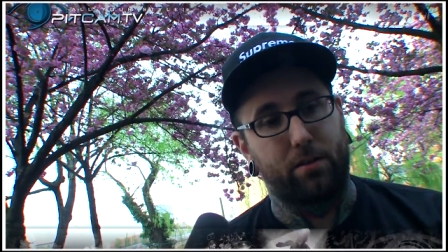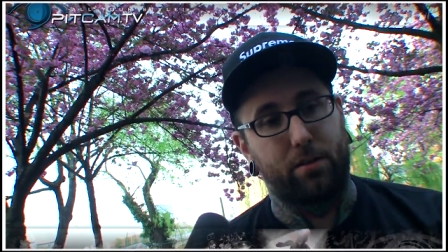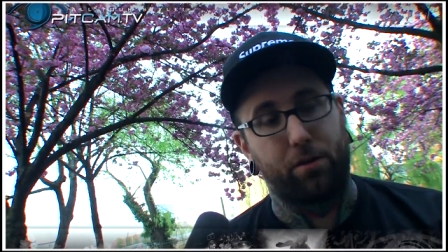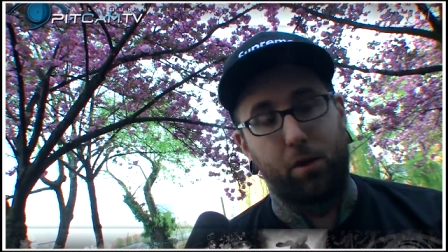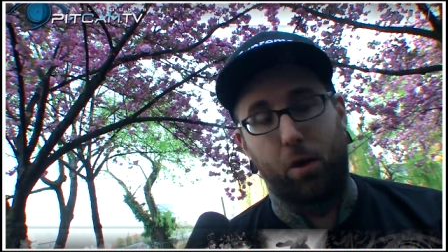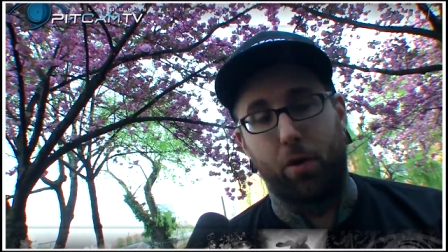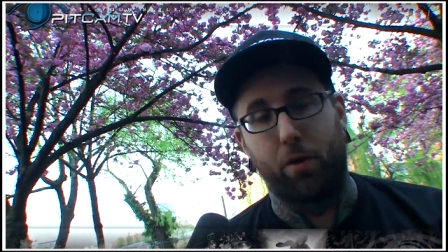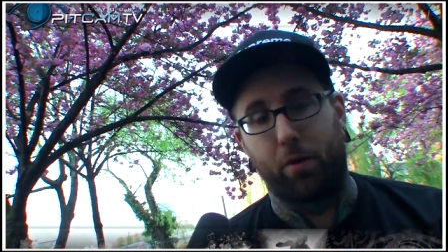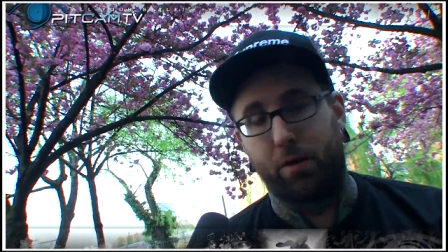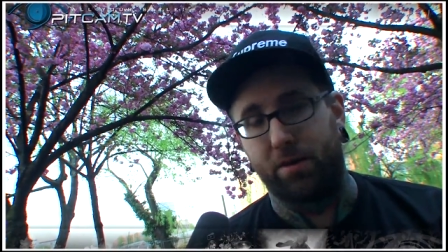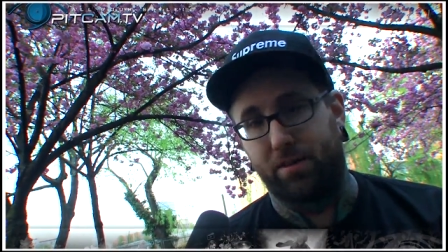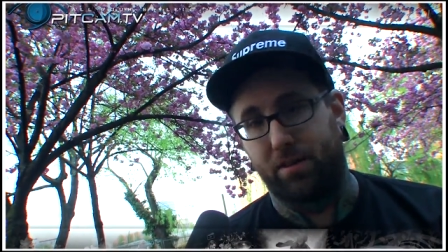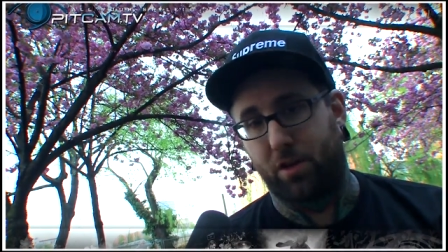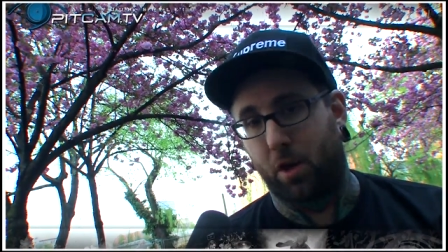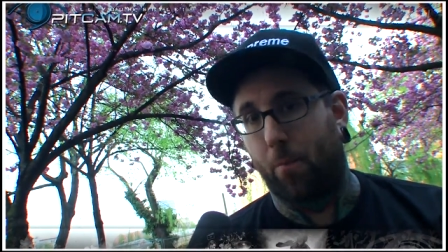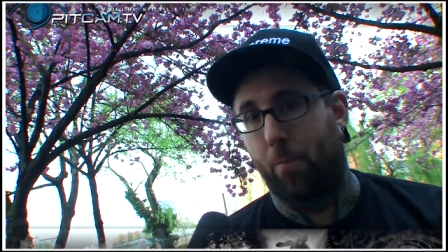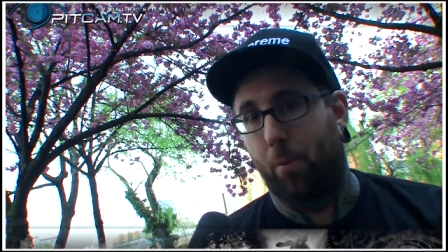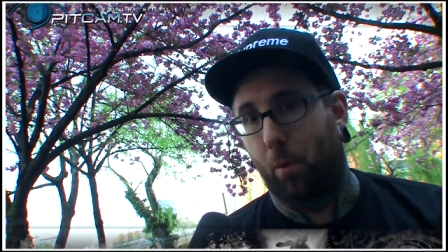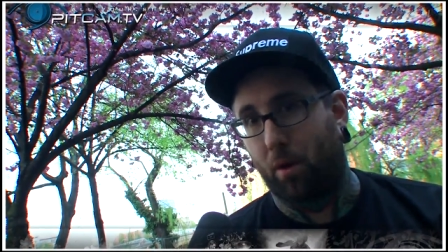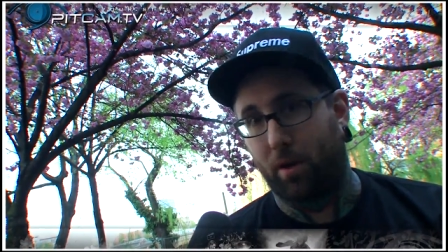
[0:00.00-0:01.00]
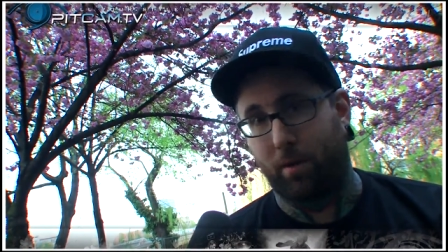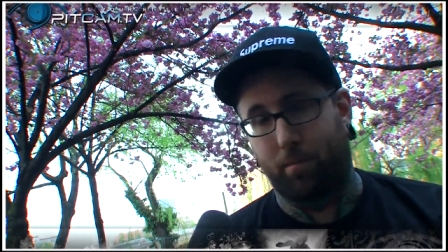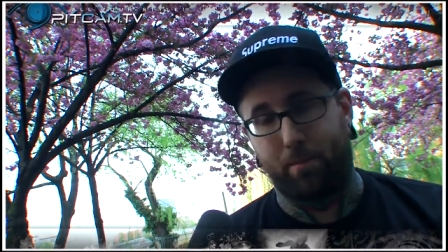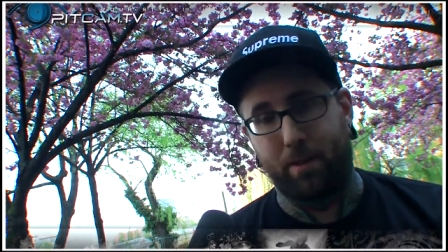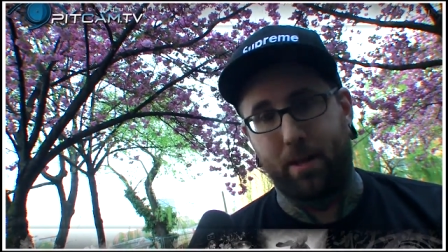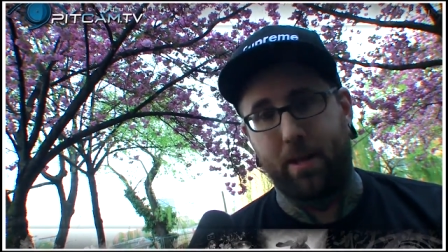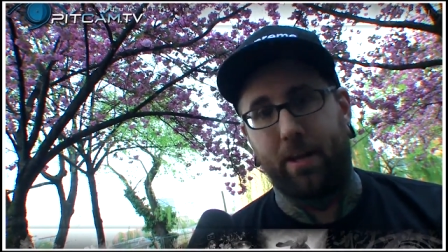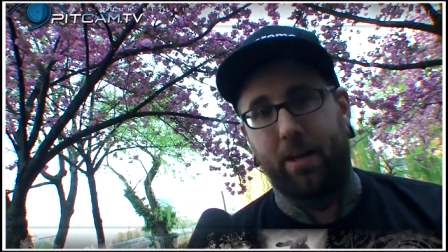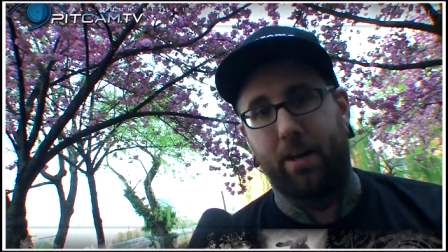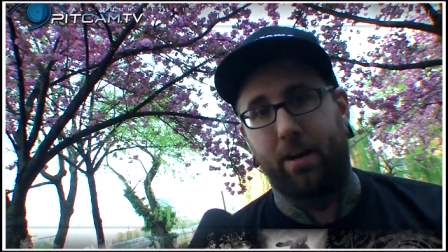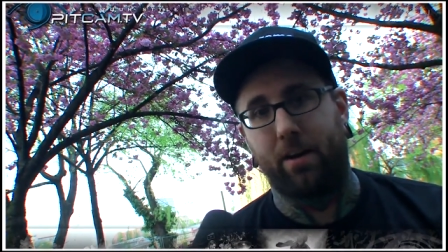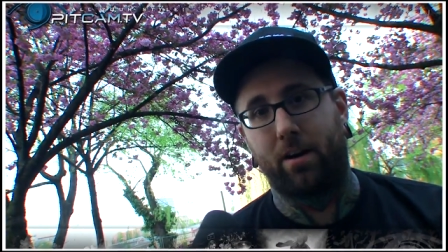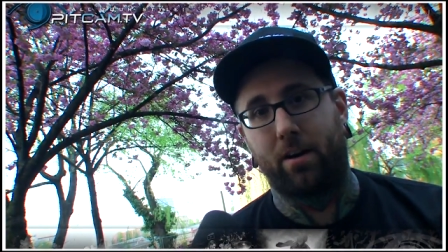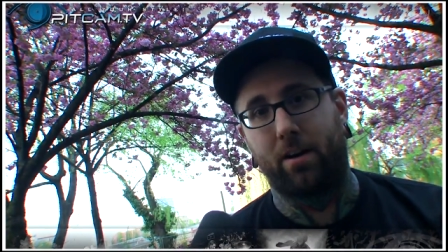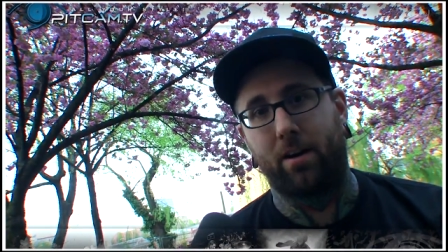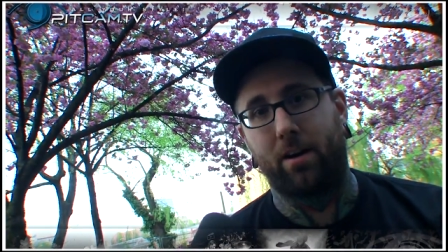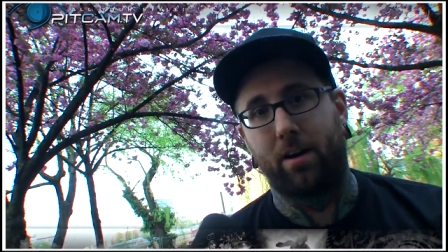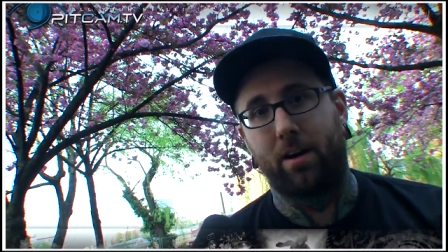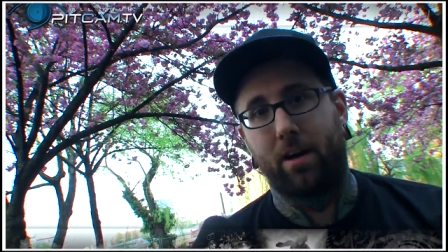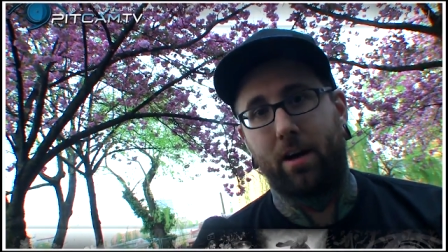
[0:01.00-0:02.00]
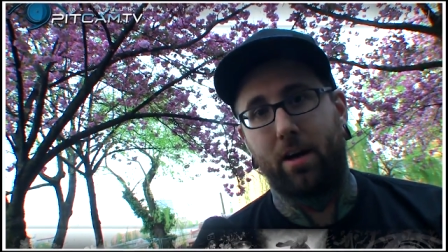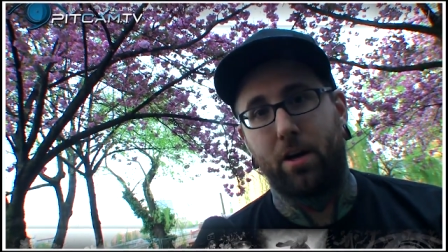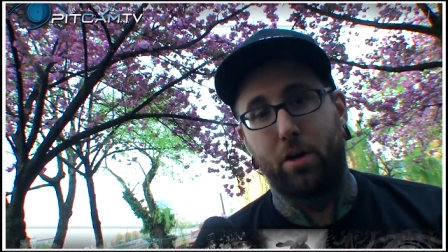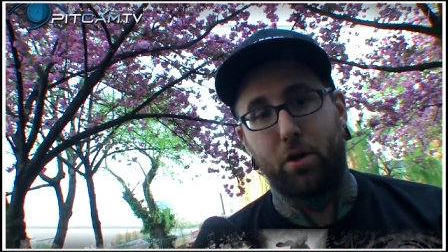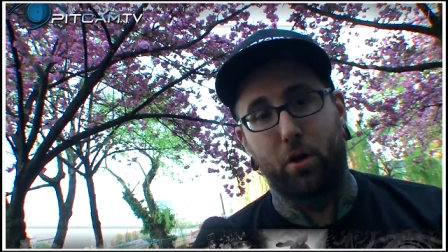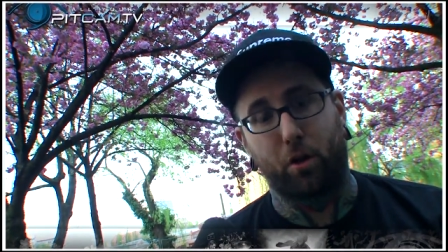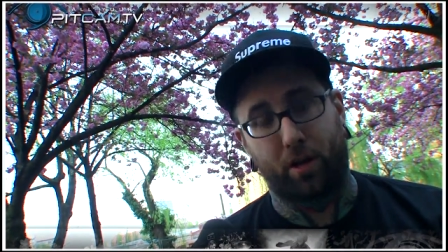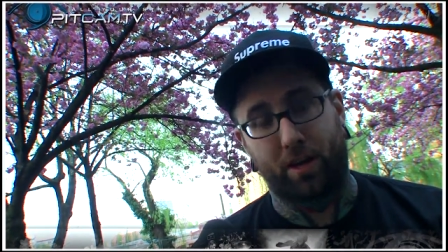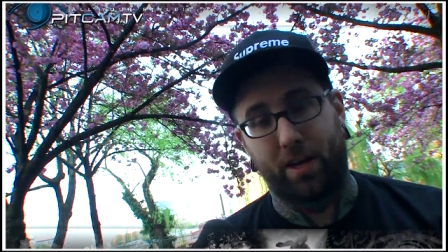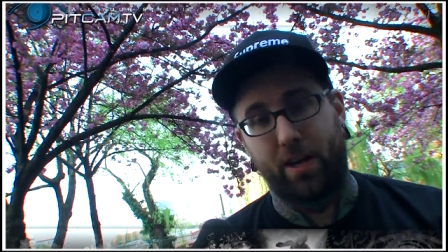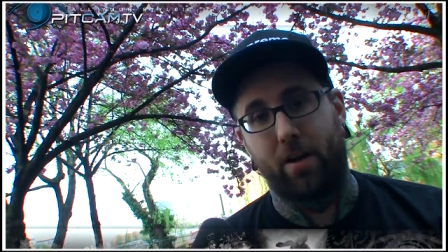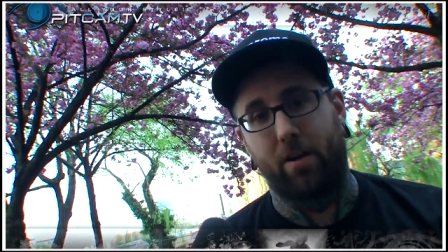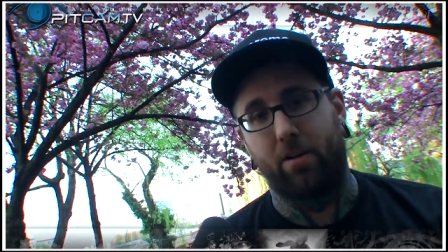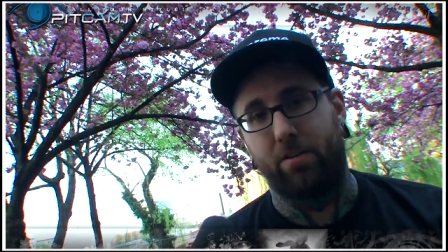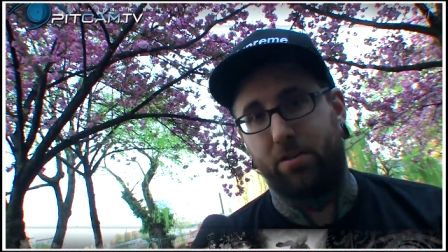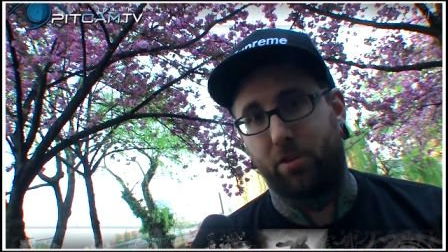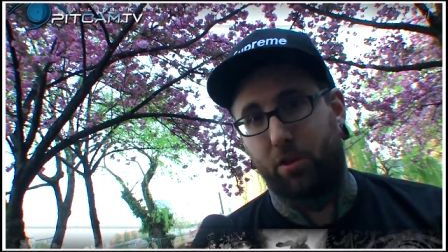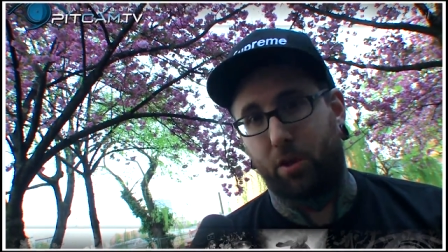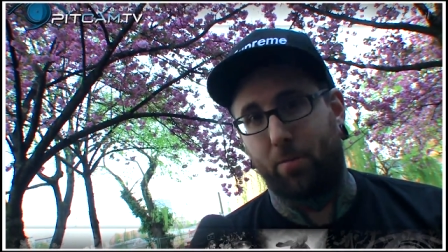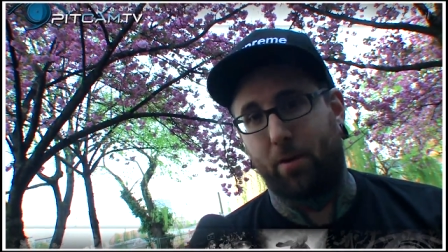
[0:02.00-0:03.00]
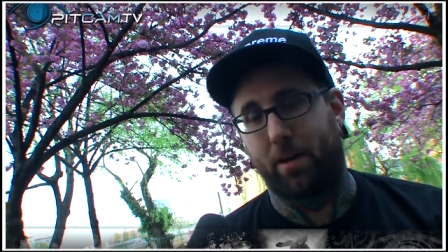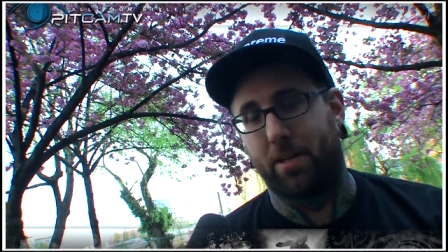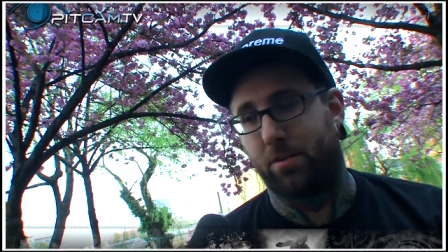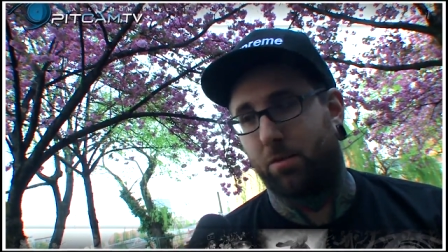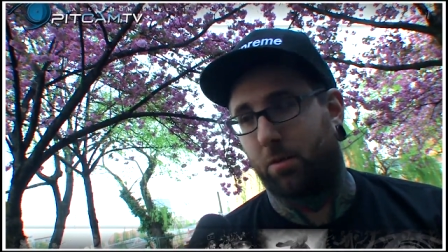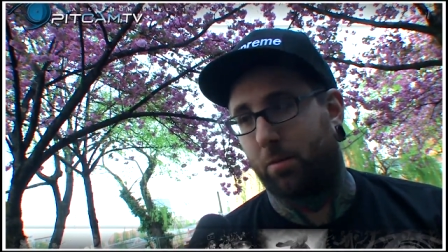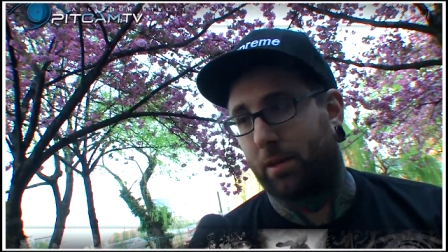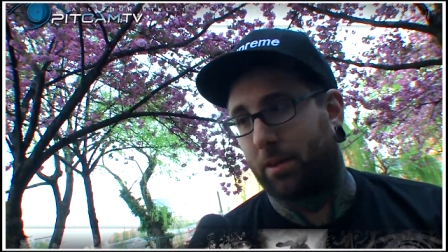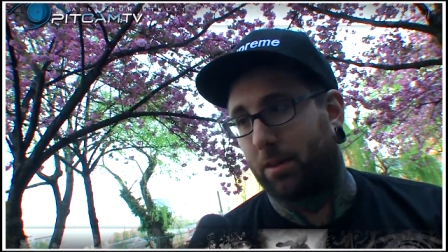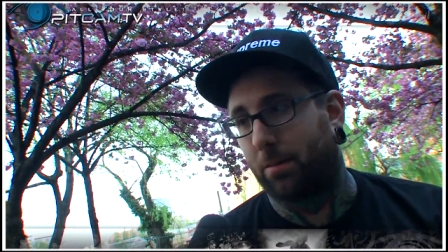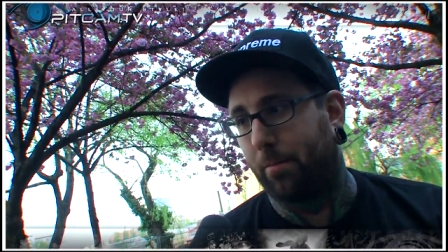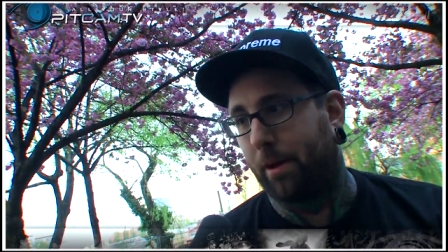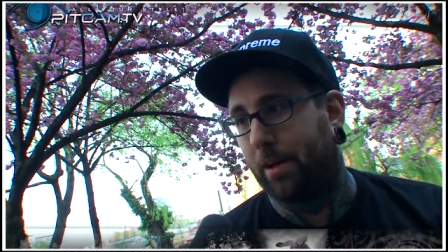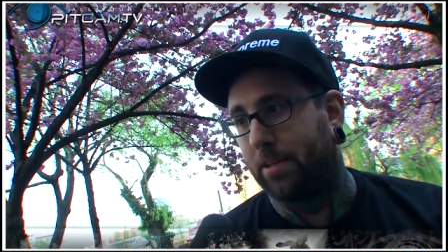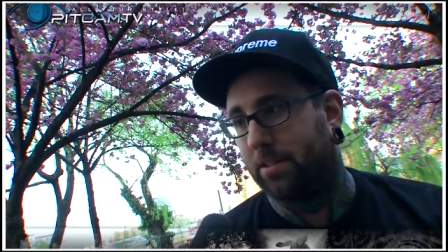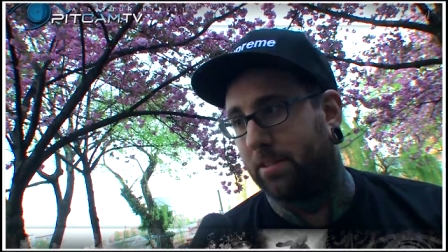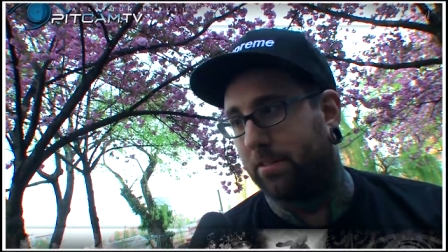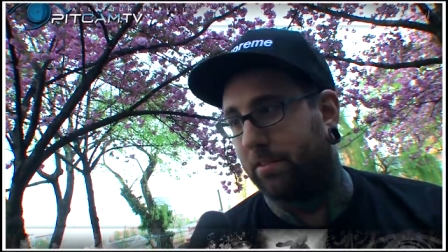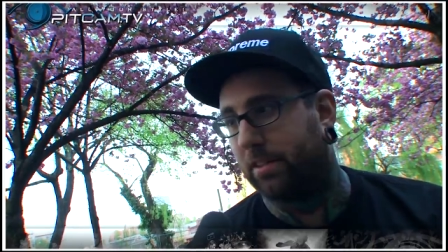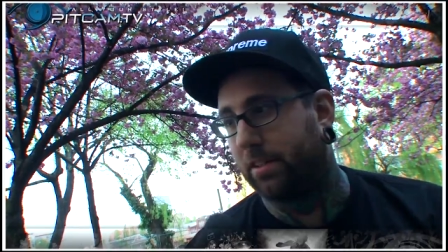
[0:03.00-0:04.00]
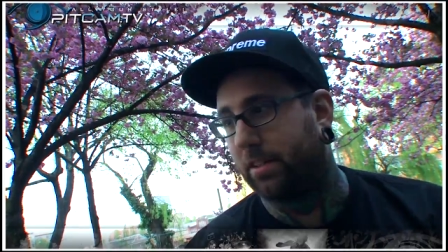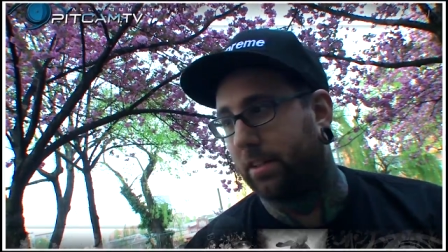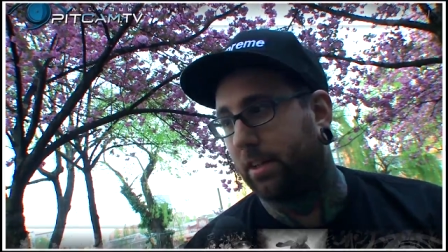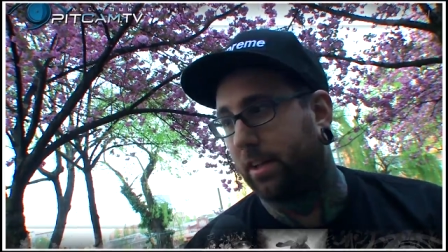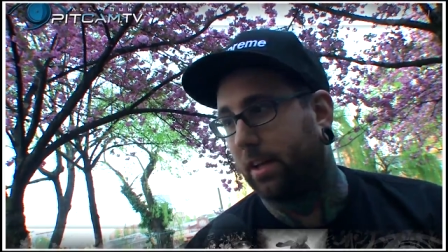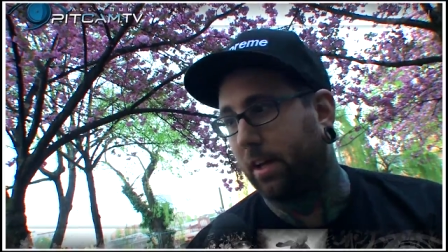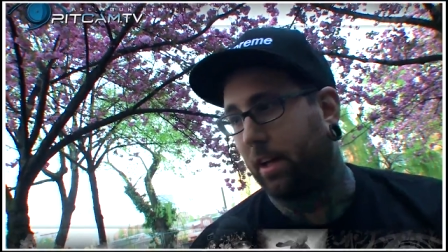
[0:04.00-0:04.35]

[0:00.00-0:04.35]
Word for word: though there is no point in being here, you're here, so you might as well make the best of it.